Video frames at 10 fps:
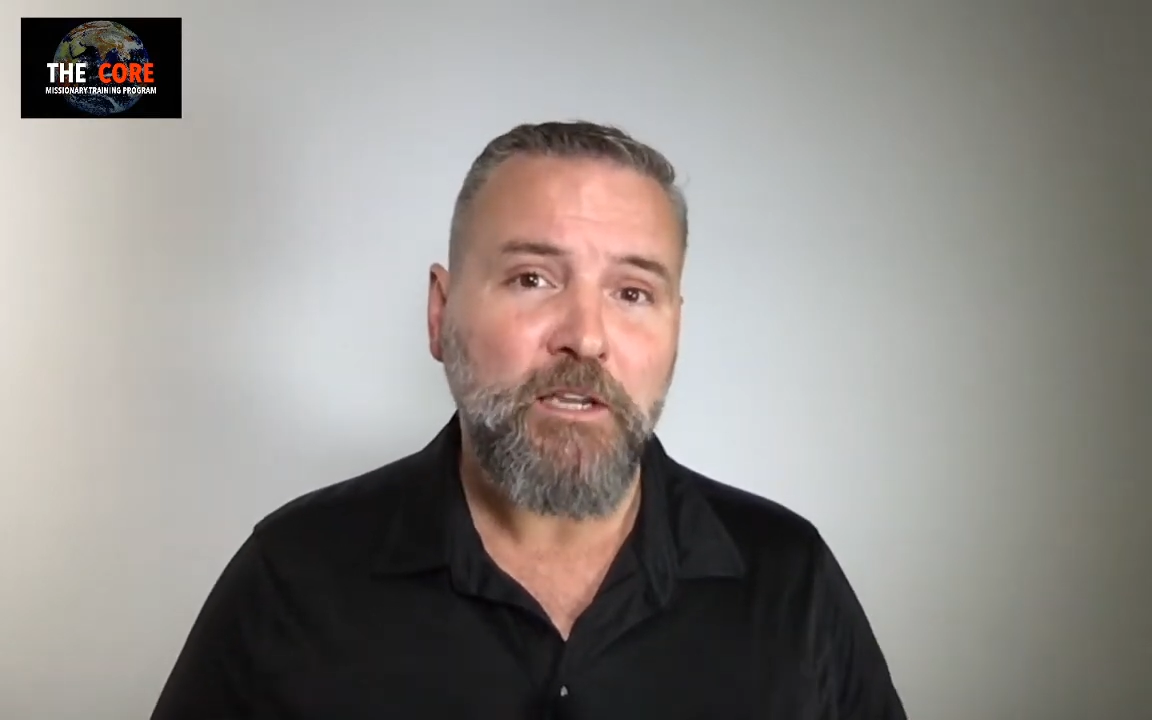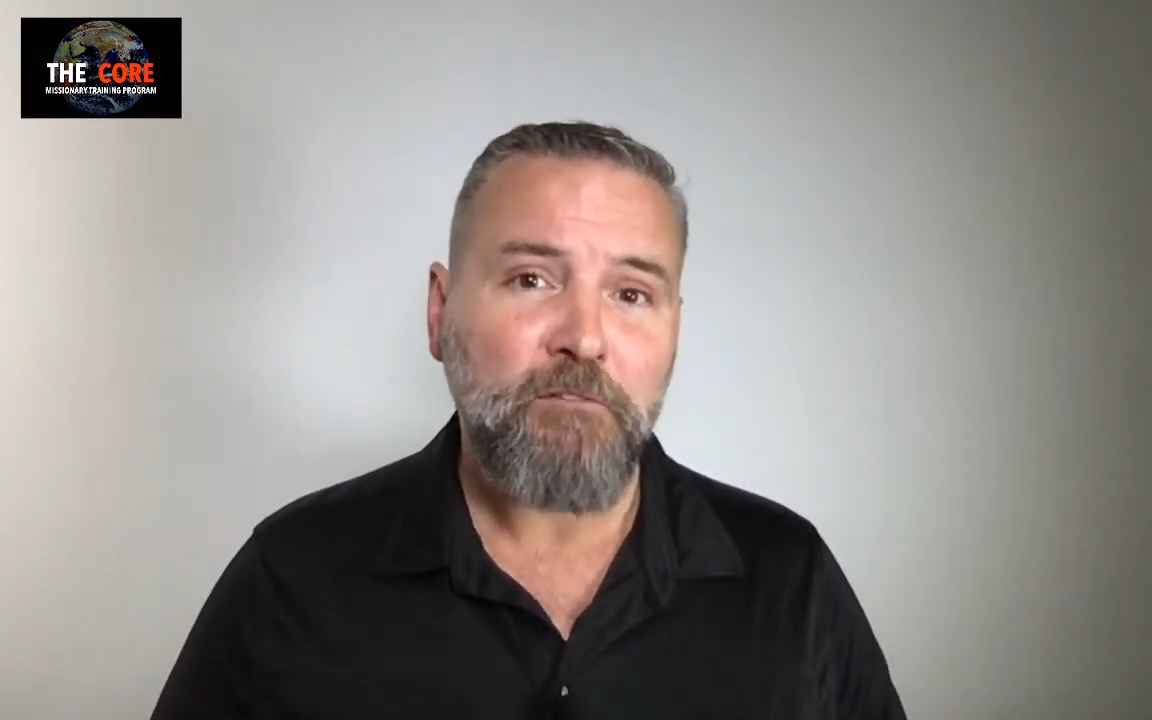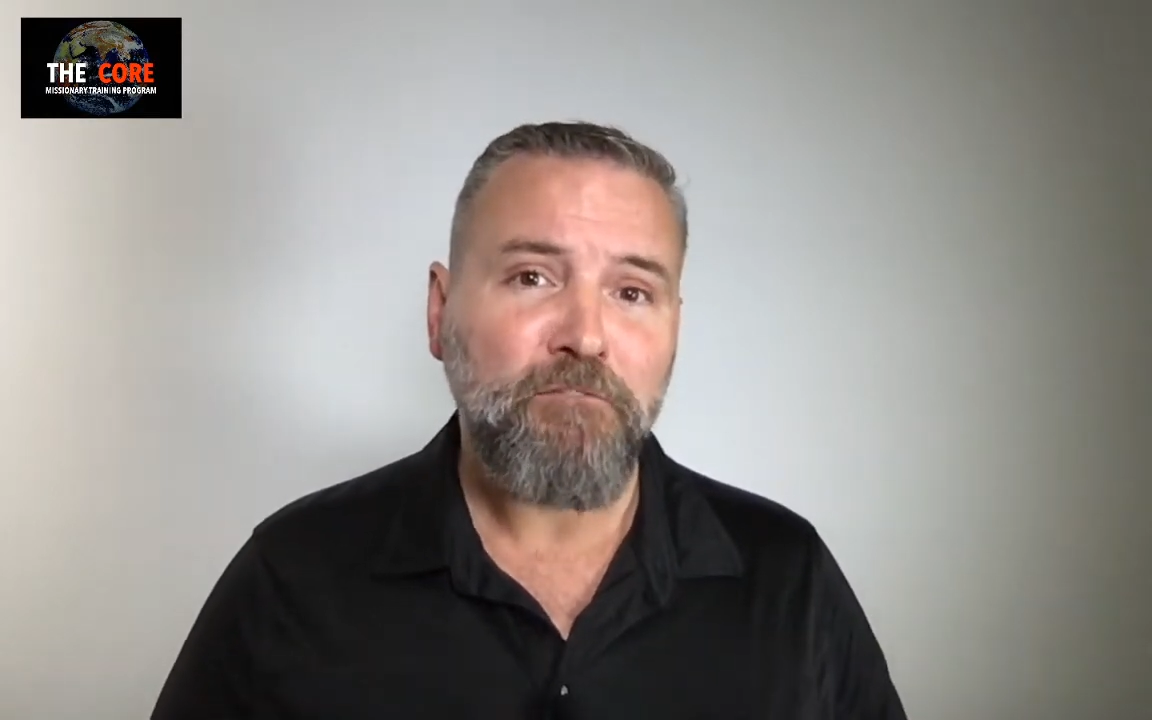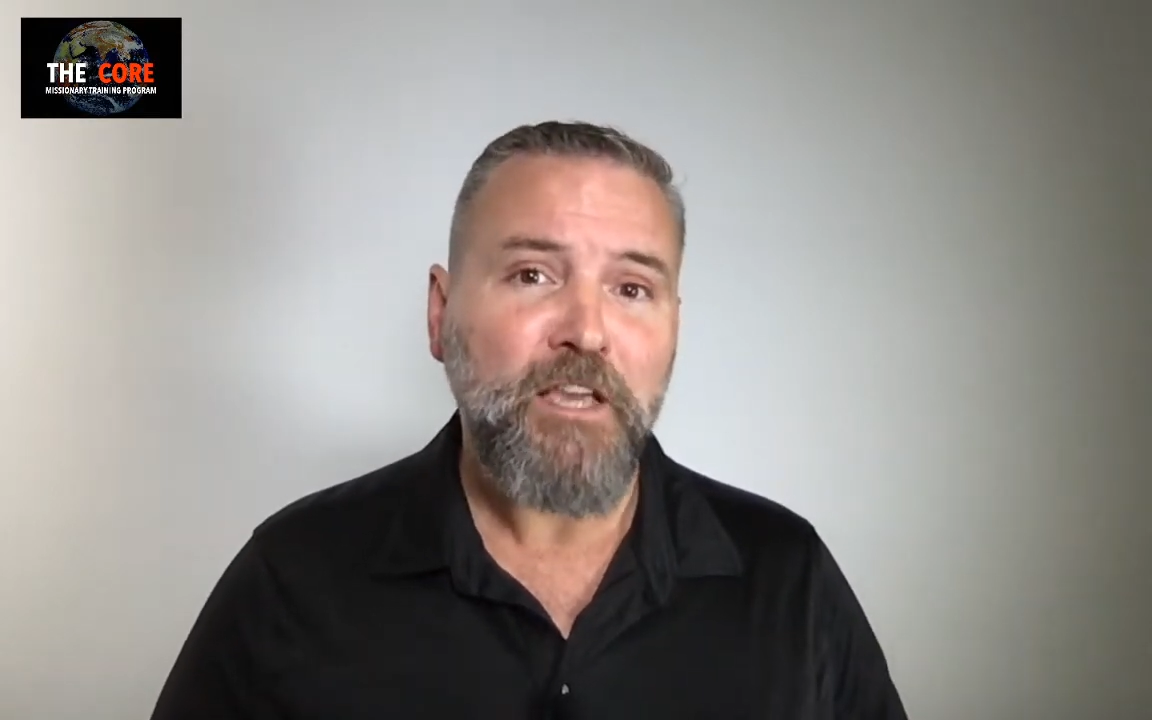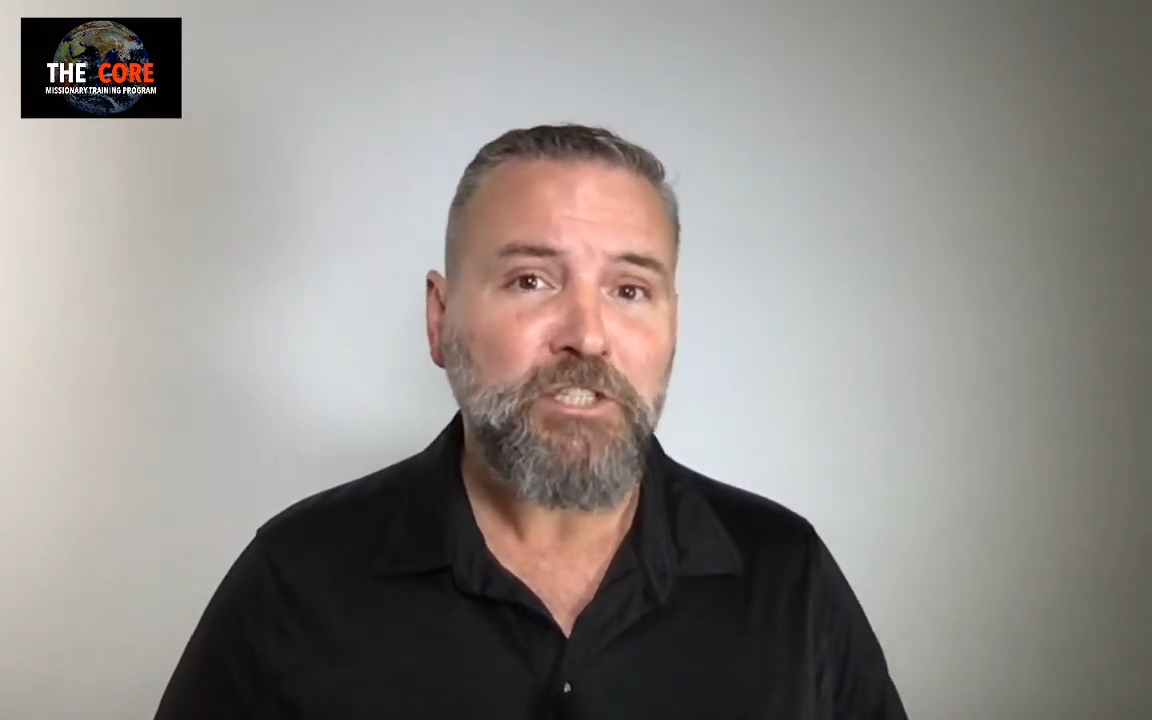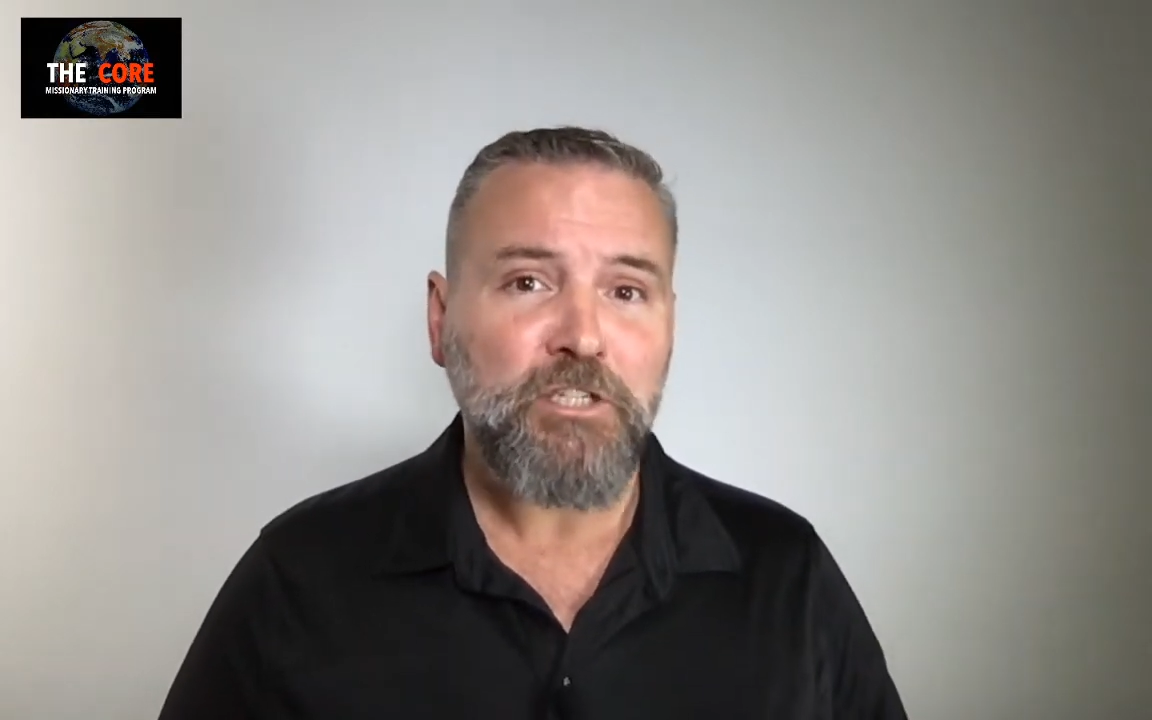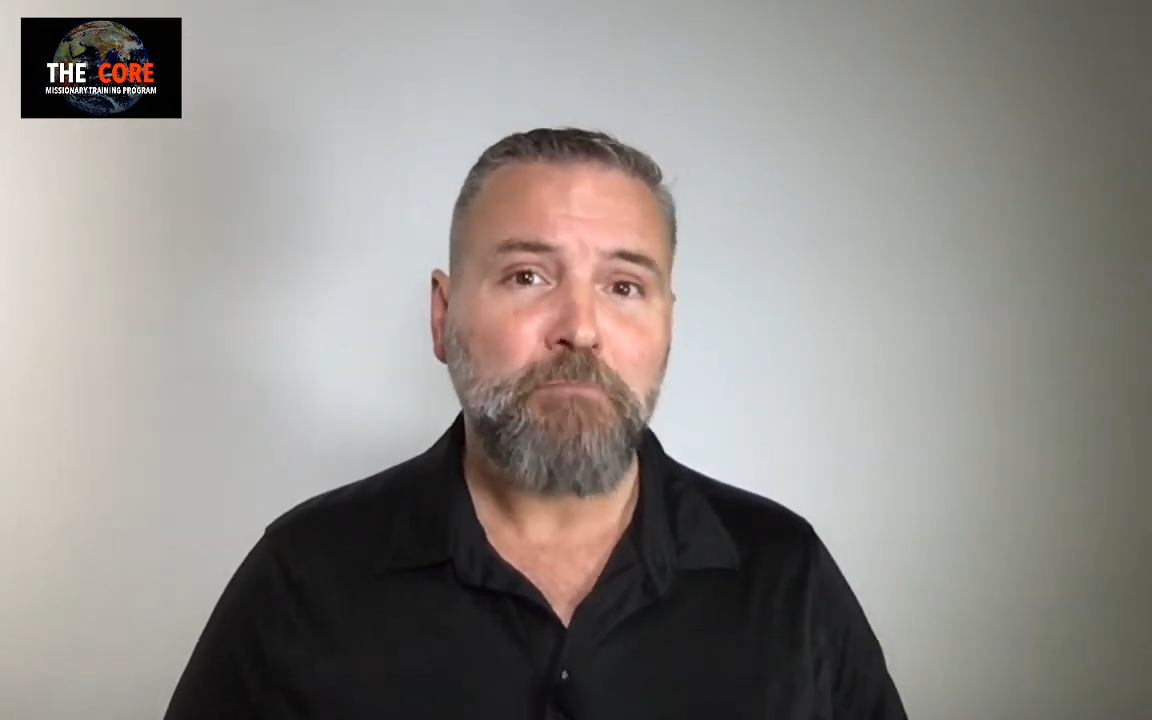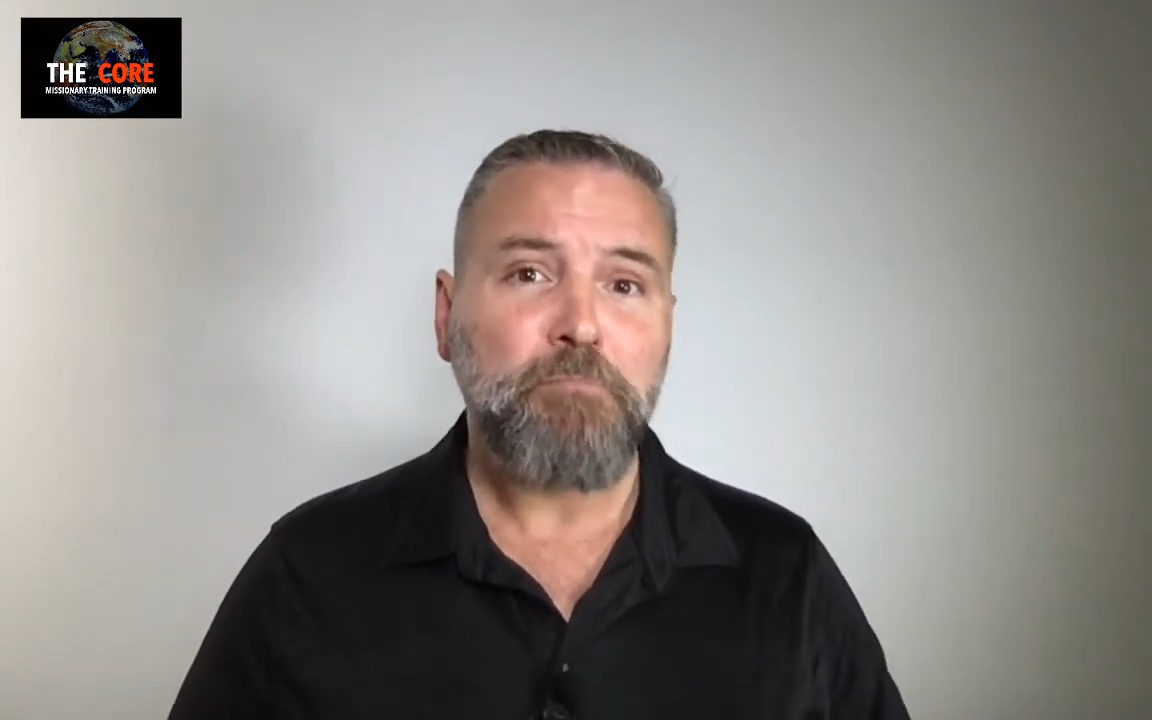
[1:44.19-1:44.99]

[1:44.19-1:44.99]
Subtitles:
confession,